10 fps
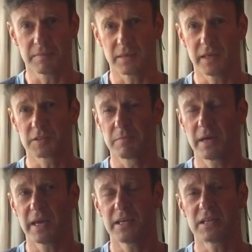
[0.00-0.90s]
It's
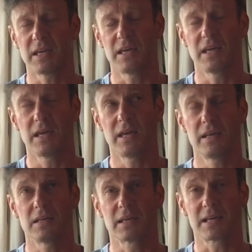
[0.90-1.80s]
made
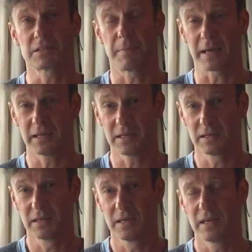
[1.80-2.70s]
in Casablanca
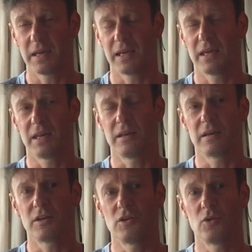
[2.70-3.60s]
in
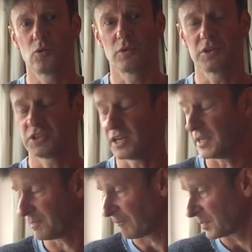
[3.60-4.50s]
northern
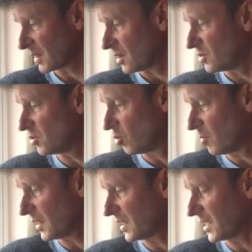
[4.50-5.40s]
Chile.
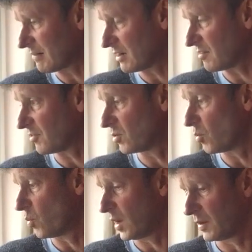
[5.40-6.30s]
Normally an area for
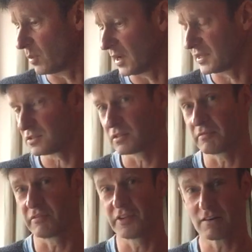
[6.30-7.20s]
white wines,
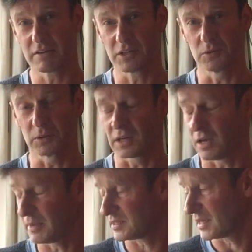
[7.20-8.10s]
very cool
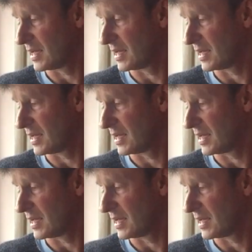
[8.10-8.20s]
climate.